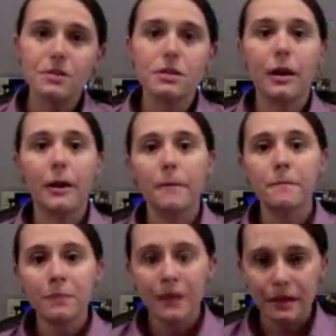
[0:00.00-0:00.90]
So
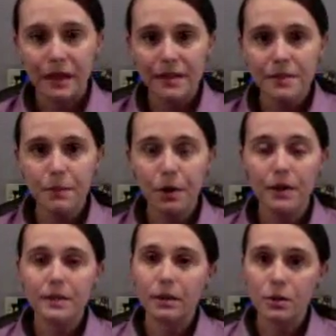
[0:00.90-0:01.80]
these
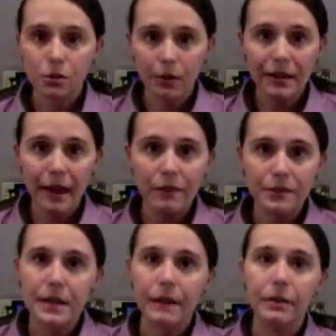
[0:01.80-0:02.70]
books, there's 3
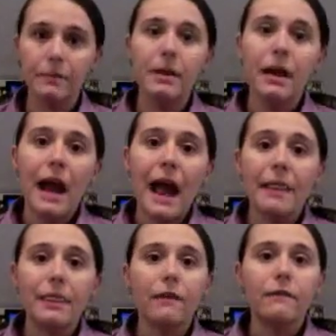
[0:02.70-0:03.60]
levels of them,
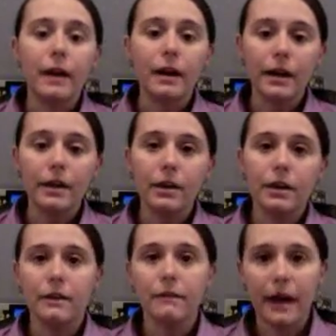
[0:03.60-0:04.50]
and they're very good
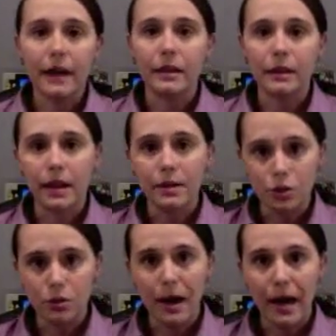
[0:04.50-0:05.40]
in the fact that they
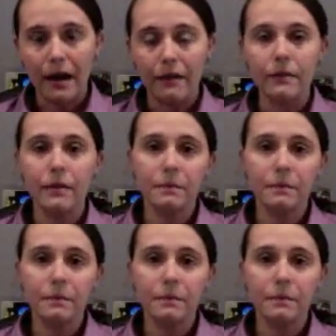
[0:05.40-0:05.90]
do have